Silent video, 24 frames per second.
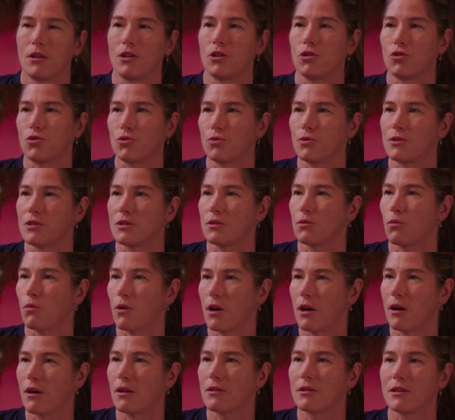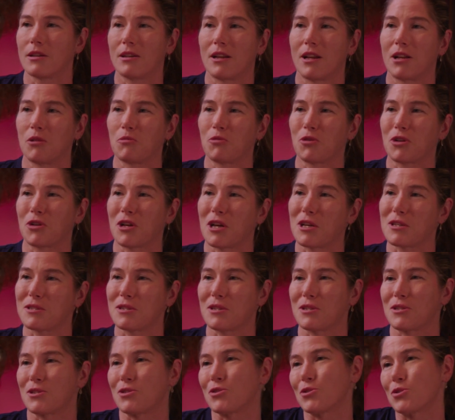issues in the wild, and animal
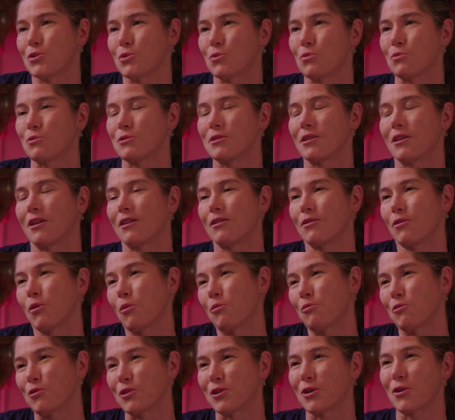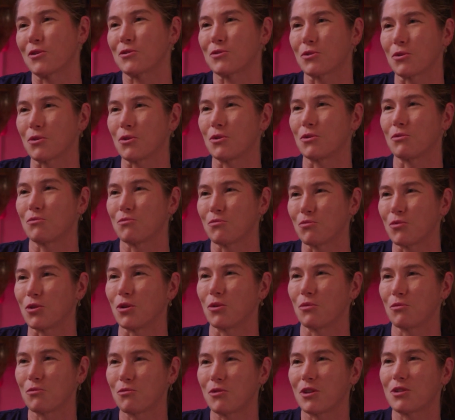cases in zoos, and hopefully also, you
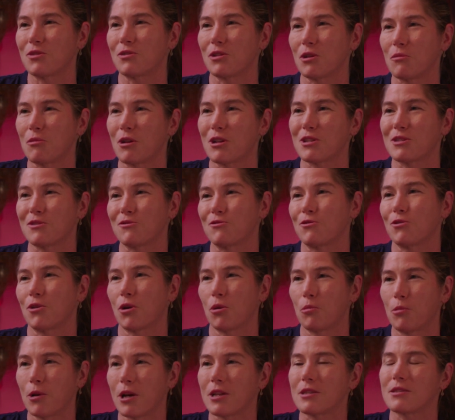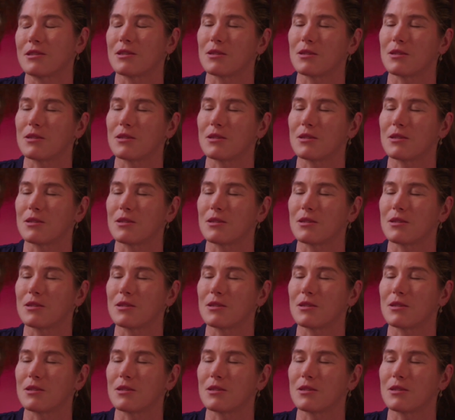know, veterinary medicine for our pets